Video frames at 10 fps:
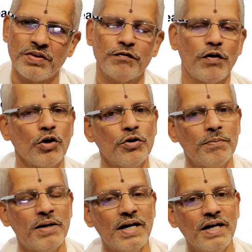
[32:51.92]

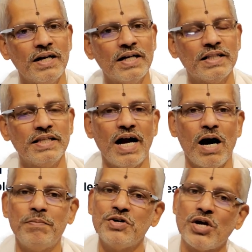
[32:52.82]
Followed by the
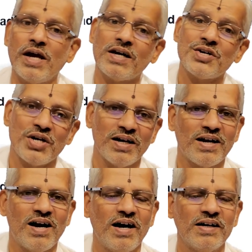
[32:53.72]
Abhisheka
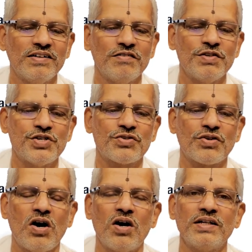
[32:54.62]
Shanka, which is
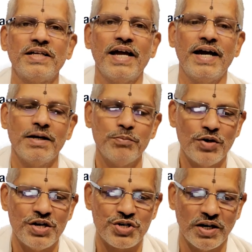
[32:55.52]
called the
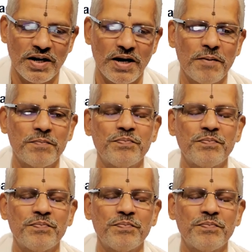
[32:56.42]
Edamuri Shanka.